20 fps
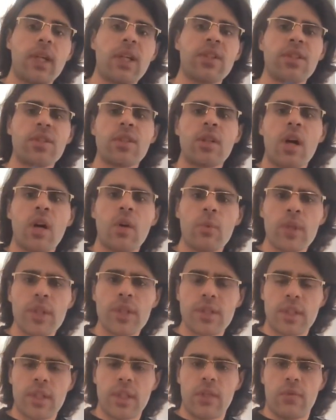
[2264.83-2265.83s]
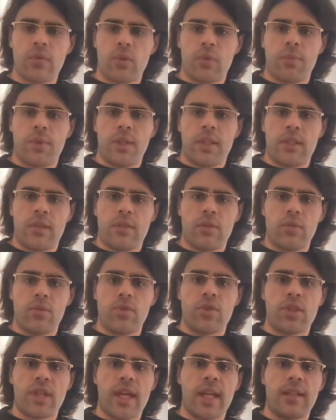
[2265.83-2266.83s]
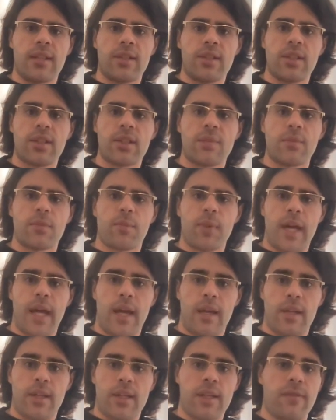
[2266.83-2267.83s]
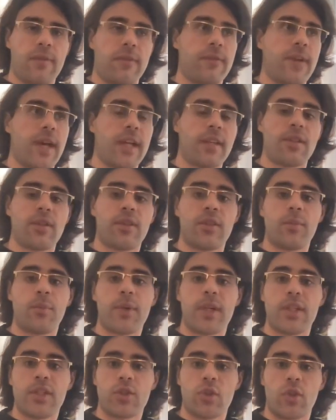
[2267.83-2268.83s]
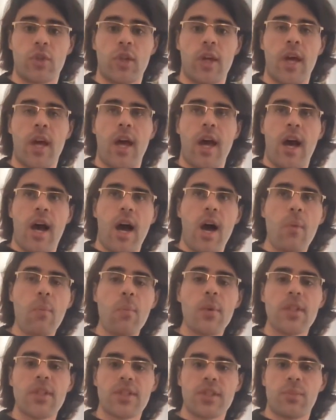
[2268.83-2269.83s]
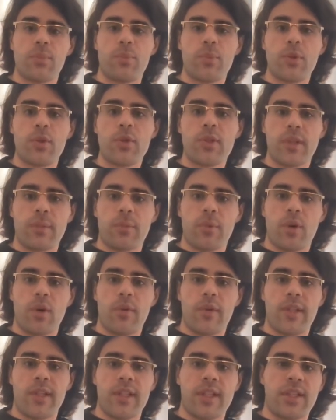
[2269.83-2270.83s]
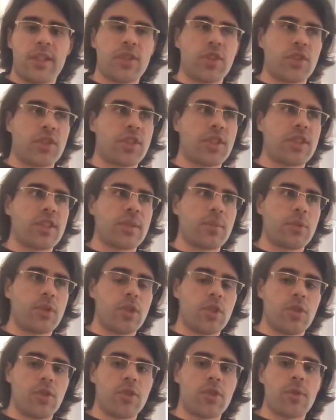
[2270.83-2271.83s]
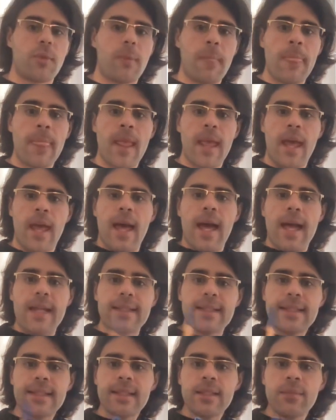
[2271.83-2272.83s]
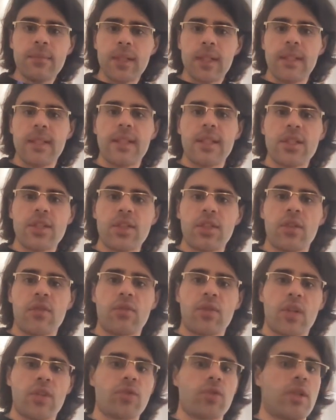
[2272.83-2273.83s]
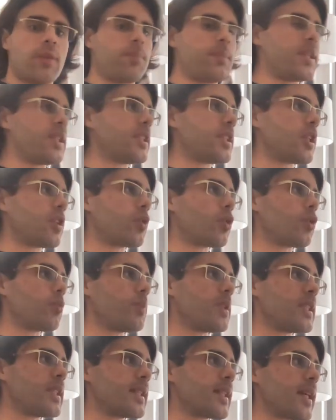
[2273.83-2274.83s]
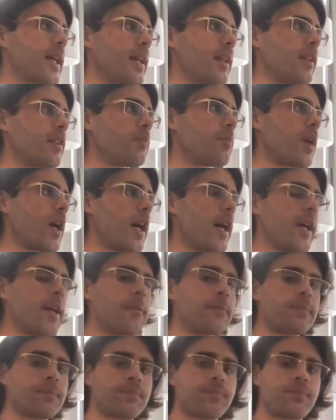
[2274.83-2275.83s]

Just how easy it will be to scale the systems by a given factor depends on how much computing power the initial systems use. A system that initially runs on a PC could be scaled by